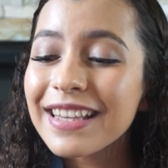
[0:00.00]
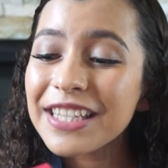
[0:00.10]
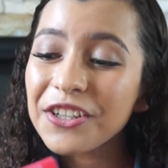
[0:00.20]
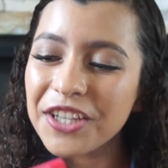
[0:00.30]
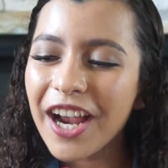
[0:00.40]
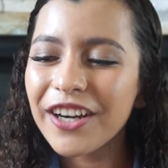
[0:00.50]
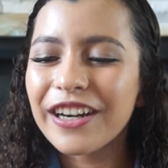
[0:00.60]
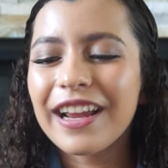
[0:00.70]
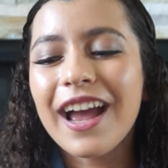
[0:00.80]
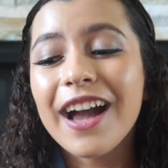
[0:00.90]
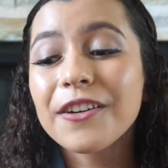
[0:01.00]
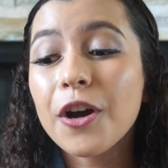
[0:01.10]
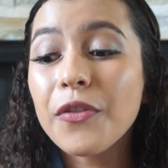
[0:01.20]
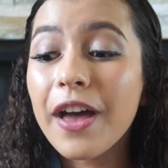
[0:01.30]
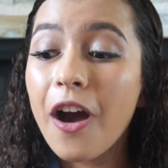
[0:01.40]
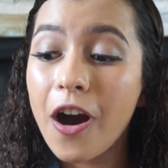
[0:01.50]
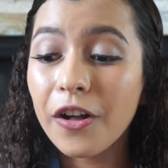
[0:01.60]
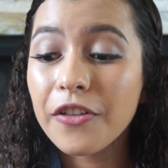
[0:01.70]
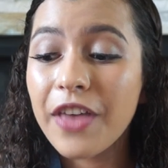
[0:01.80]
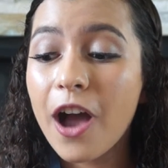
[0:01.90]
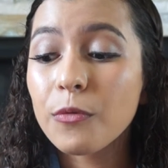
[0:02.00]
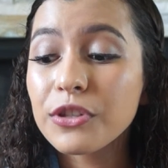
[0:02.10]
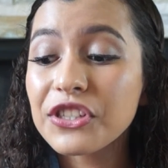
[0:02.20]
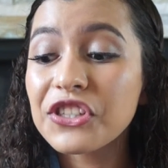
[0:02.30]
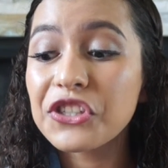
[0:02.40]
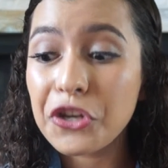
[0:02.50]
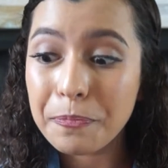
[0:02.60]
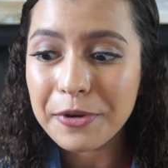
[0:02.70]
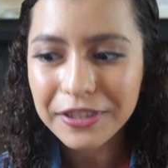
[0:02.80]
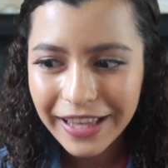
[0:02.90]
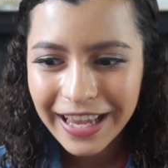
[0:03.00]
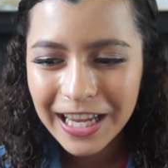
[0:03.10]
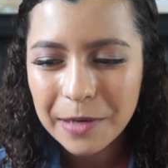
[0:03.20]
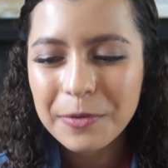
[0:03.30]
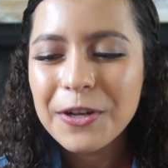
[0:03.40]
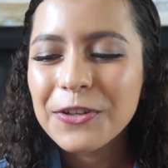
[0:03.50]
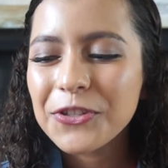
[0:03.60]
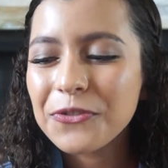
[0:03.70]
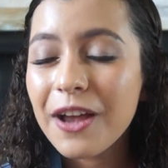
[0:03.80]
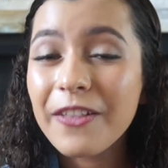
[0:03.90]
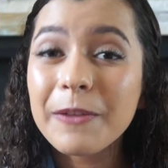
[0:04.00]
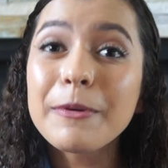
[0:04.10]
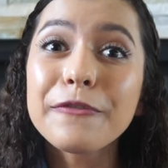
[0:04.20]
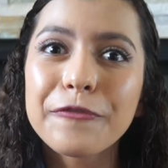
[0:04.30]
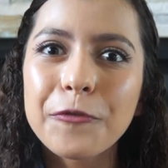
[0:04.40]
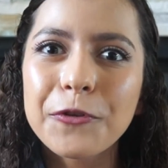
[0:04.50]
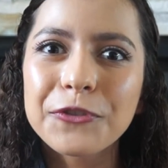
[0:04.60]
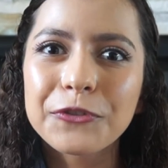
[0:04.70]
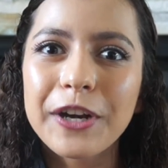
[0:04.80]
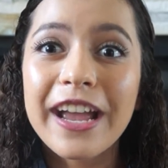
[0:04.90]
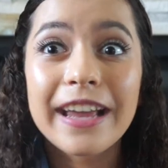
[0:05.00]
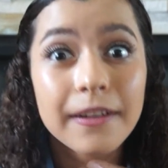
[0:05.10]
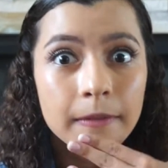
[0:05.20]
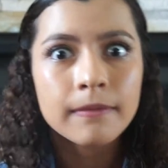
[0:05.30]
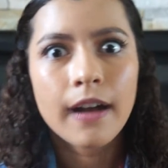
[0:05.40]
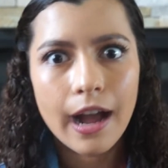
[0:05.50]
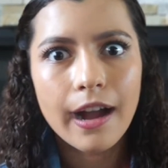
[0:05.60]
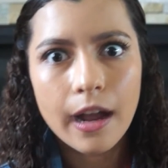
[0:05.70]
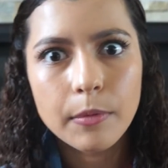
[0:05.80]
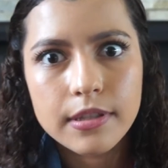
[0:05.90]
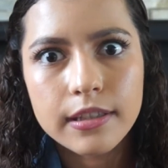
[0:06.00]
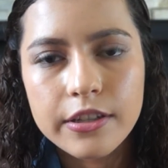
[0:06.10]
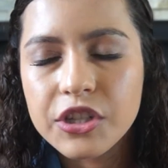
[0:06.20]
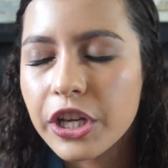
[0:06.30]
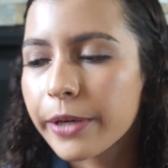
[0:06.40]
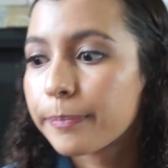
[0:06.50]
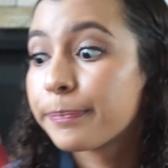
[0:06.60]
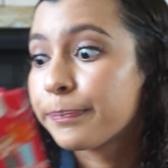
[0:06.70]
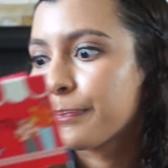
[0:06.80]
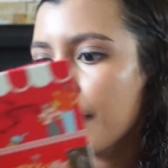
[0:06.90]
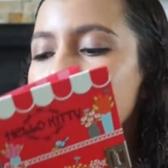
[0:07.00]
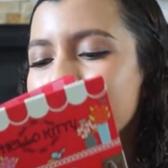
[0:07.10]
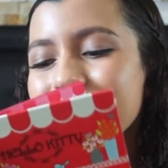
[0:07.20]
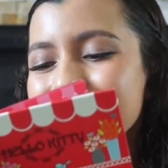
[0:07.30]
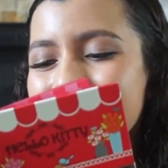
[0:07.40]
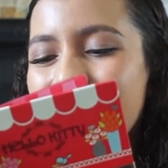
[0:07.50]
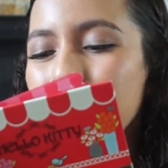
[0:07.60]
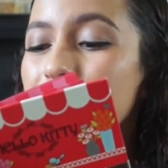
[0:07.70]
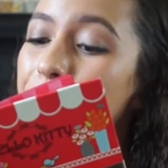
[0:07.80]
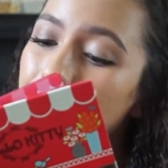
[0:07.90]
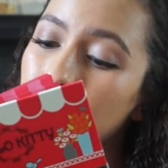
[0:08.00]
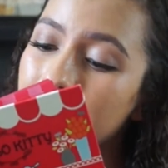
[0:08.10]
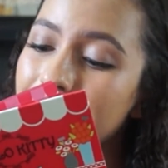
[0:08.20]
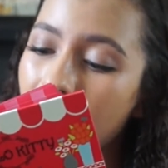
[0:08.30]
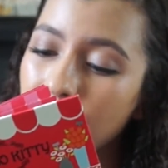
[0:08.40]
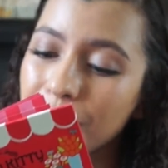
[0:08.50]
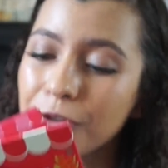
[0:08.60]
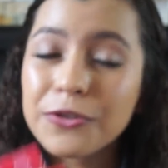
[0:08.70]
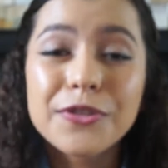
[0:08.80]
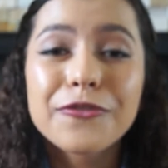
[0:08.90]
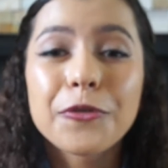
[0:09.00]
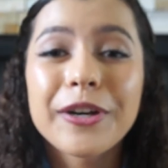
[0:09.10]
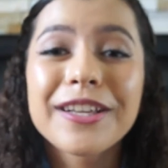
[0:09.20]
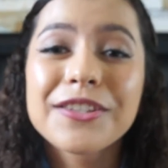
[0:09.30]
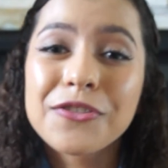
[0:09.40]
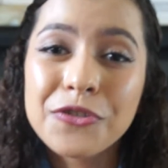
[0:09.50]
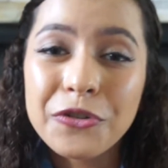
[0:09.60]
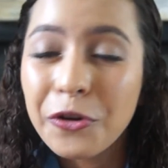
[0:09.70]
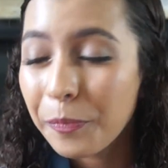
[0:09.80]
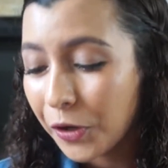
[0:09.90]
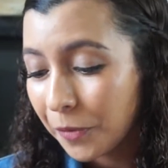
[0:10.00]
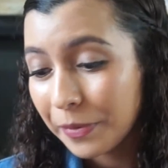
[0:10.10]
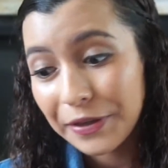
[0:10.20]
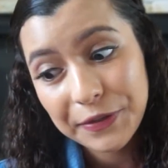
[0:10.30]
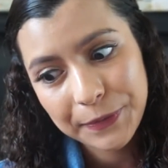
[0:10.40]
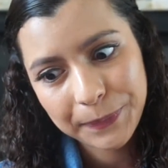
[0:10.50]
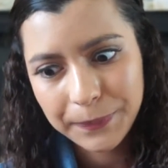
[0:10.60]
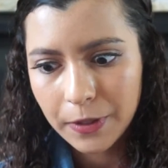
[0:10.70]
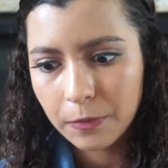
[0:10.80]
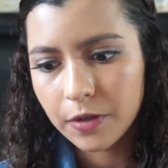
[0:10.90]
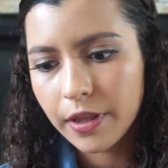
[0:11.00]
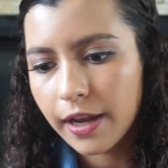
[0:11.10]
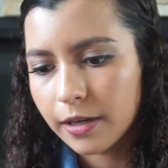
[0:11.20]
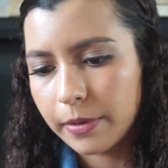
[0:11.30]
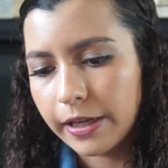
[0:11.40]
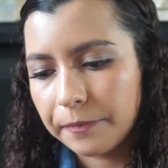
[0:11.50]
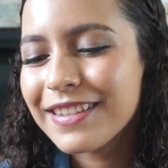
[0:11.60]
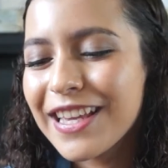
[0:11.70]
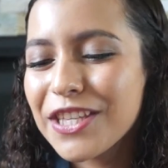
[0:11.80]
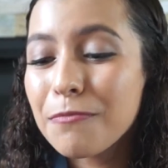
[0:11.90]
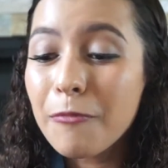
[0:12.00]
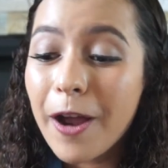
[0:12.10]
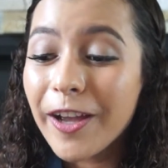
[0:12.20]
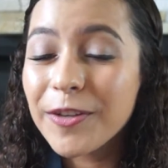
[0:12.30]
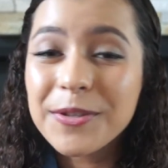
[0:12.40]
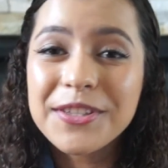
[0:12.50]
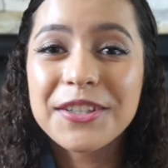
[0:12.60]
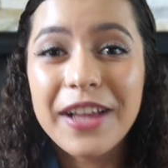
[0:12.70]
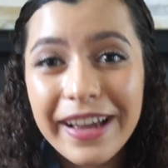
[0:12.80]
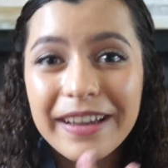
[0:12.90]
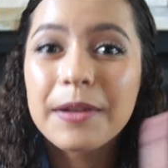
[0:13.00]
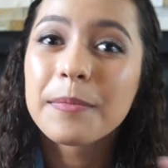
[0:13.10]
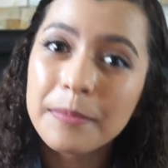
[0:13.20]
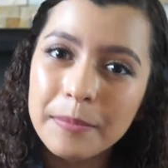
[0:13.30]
Dear diary, I know that all of that was super lame, so now that I'm in fourth grade, I was legit. This diary will be now used for its true purpose. I wonder what that could be. It says, remember how I used to like